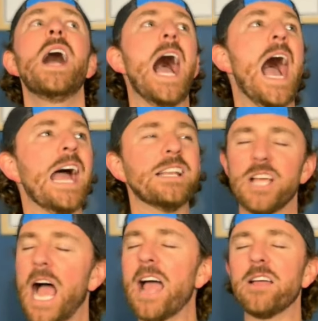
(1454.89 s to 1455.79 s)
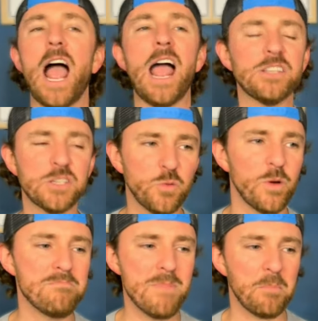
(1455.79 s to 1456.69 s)
I just
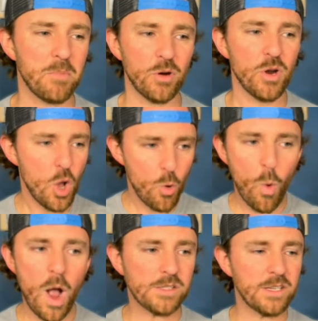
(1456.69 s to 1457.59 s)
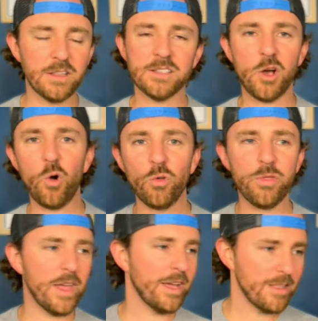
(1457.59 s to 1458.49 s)
remember watching this whole
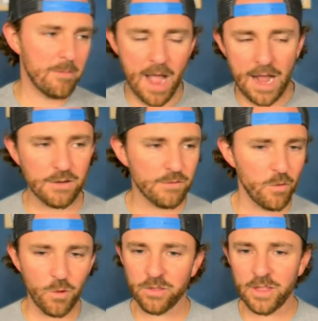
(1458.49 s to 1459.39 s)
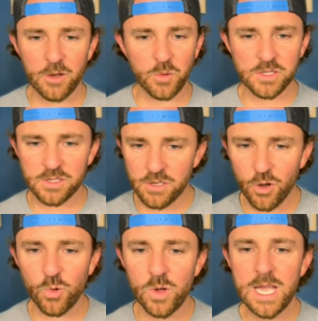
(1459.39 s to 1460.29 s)
thing and the back and forth, and it was
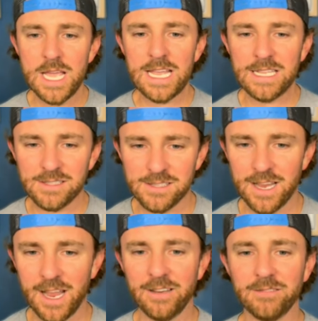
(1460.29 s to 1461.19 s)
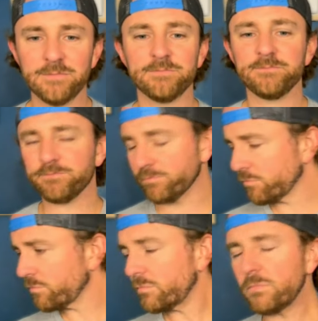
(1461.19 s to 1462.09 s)
so insane.
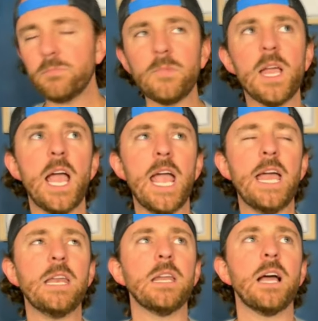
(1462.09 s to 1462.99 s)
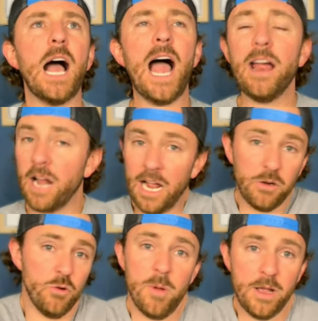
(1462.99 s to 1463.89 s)
And I don't
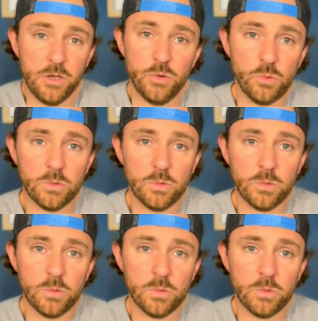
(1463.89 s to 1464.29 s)
know about you.